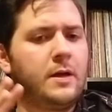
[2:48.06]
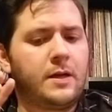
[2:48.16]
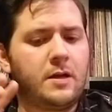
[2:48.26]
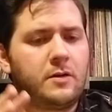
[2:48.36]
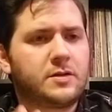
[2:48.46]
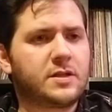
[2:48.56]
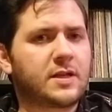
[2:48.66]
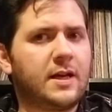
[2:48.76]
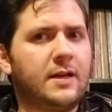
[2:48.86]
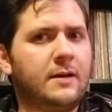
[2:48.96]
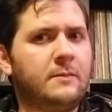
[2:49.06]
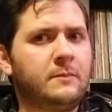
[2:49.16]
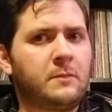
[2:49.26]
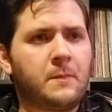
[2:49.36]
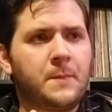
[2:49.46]
You know, just kind of
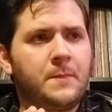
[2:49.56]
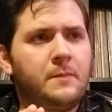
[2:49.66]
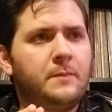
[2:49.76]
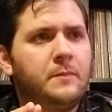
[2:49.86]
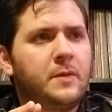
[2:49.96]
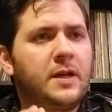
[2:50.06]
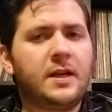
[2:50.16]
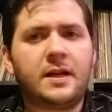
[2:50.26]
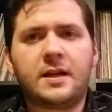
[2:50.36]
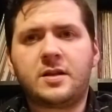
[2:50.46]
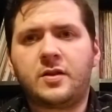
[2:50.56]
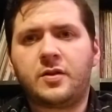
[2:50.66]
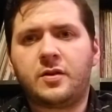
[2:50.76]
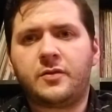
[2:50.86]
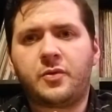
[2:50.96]
getting into
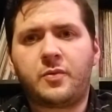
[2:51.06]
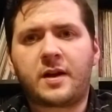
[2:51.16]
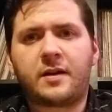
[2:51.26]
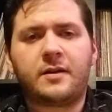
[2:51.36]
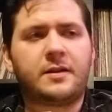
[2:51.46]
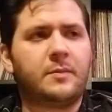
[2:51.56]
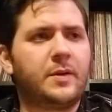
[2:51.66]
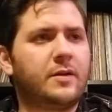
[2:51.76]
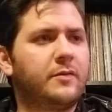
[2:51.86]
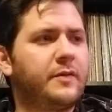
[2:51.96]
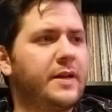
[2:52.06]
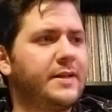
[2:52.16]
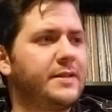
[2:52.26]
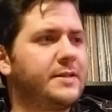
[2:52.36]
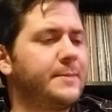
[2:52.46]
the record and the Beatle
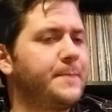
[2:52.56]
phase.